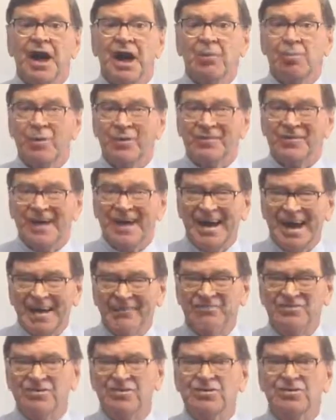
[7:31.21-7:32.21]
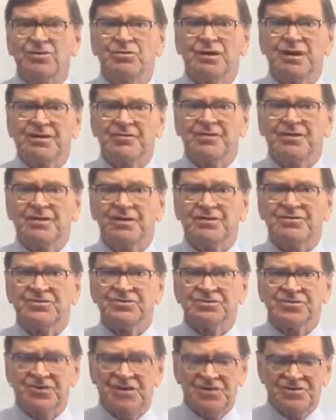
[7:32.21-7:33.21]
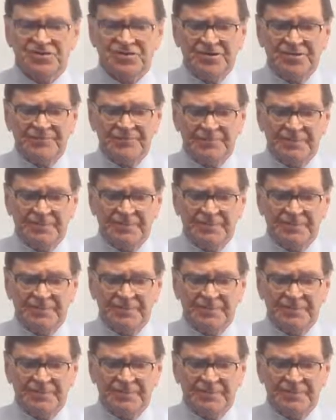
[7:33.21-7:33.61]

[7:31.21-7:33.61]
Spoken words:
and what they have to do under the legislation.